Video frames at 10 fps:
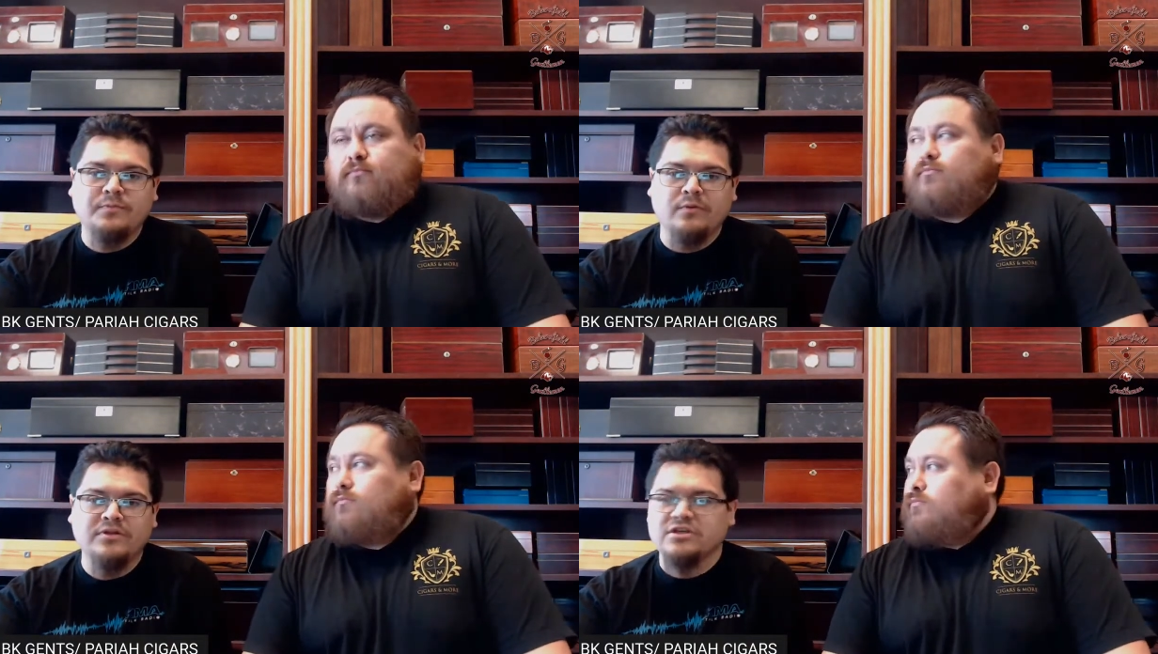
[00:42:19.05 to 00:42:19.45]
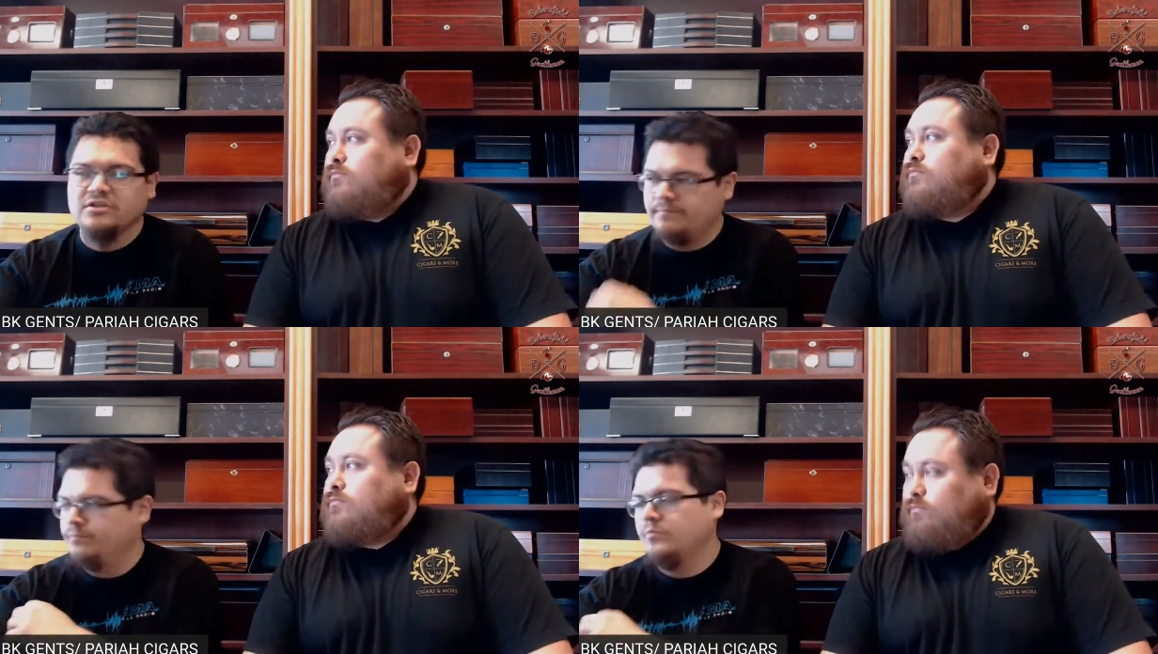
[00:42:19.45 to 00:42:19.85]
Speaker 1: but we just
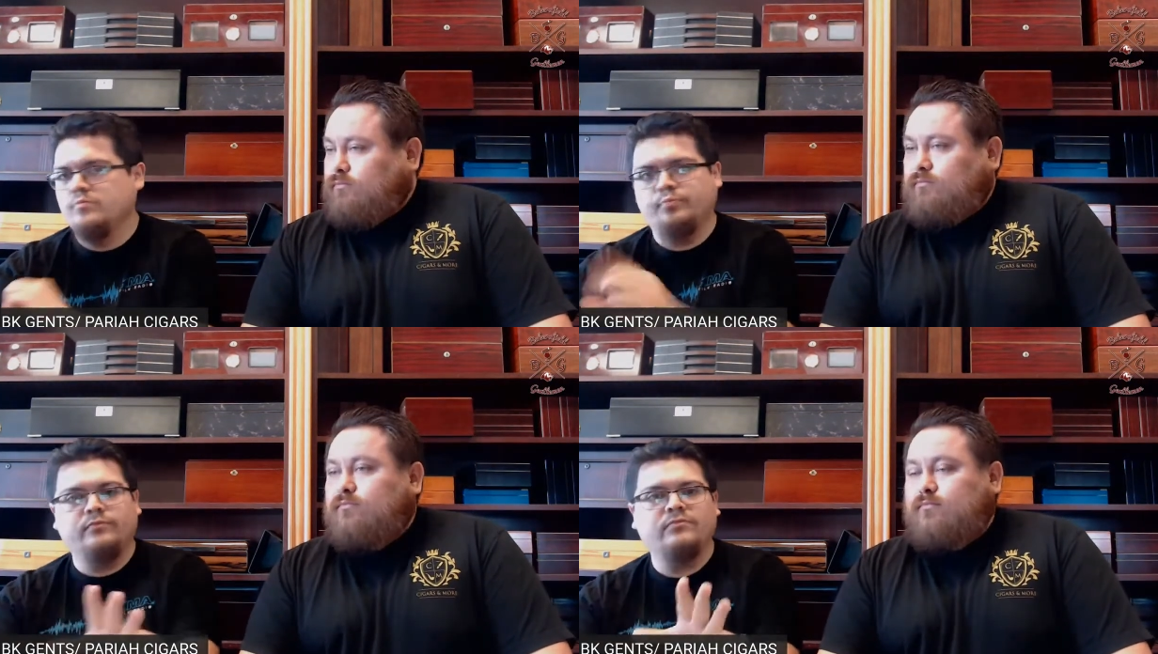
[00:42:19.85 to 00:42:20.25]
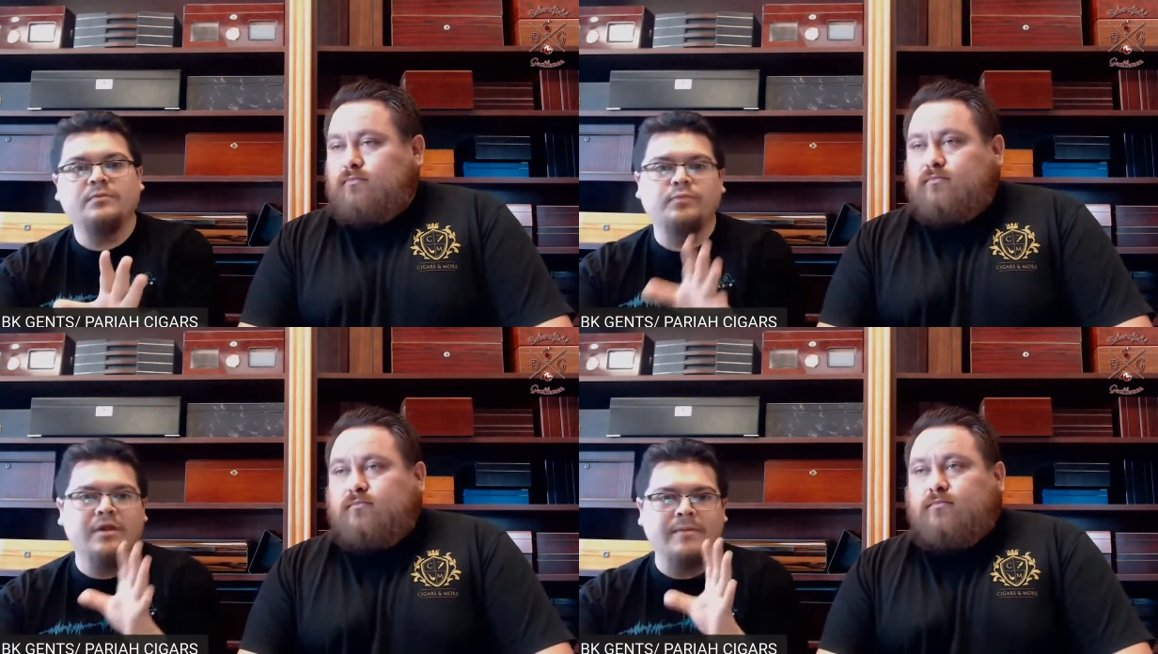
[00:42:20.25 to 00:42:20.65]
they're
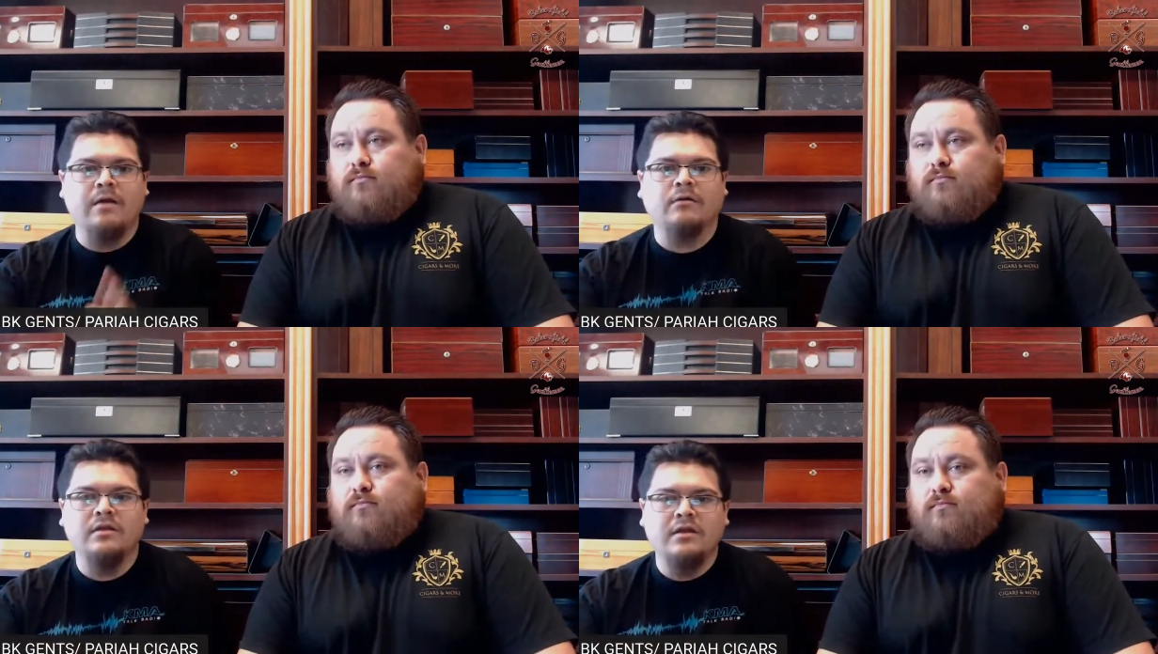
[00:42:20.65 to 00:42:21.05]
plumb out,